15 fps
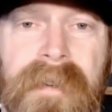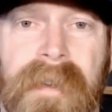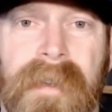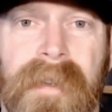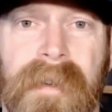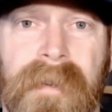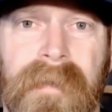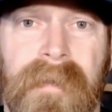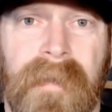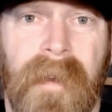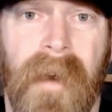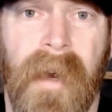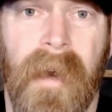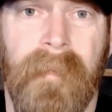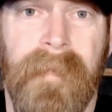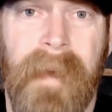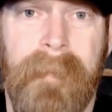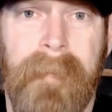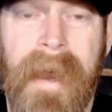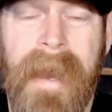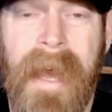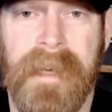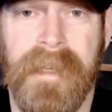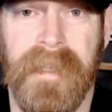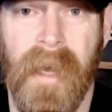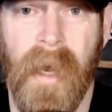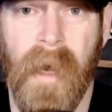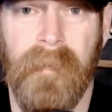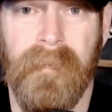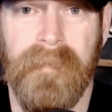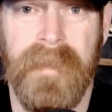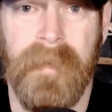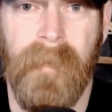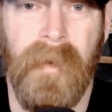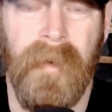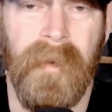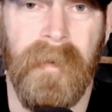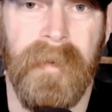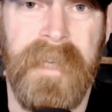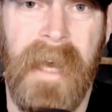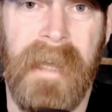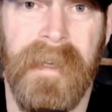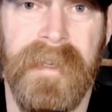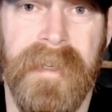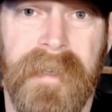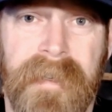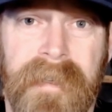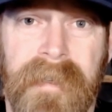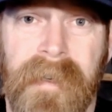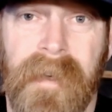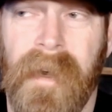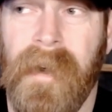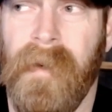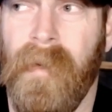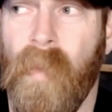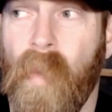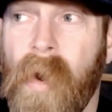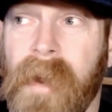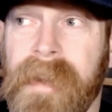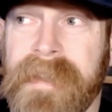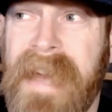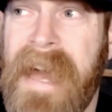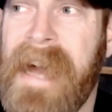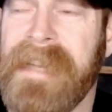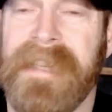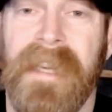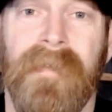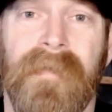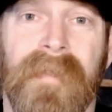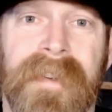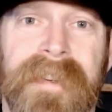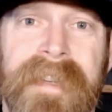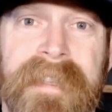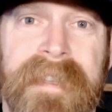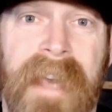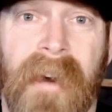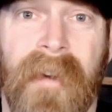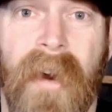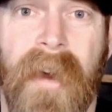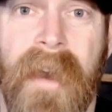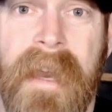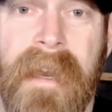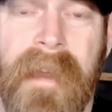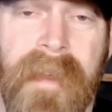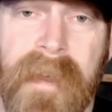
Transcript: do um, that might actually help. Some other little challenges. Uh, one is asking for a discount on anything